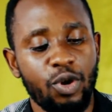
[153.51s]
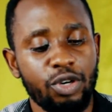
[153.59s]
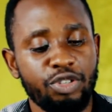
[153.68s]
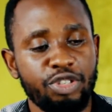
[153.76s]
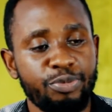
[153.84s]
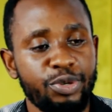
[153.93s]

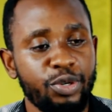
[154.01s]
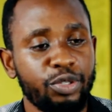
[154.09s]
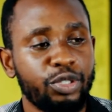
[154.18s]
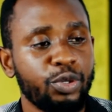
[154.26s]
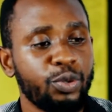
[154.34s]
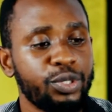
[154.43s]

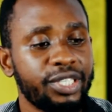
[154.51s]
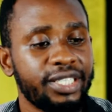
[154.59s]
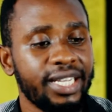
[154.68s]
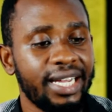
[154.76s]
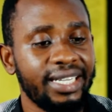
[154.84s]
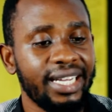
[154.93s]
contribute to
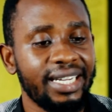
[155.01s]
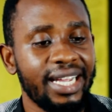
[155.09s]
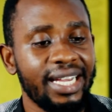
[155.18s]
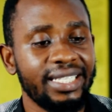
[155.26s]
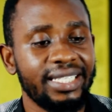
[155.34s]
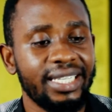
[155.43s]

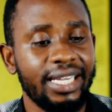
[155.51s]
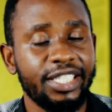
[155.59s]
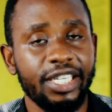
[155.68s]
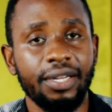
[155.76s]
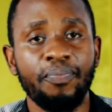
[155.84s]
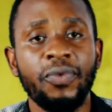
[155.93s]

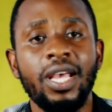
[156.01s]
standardization.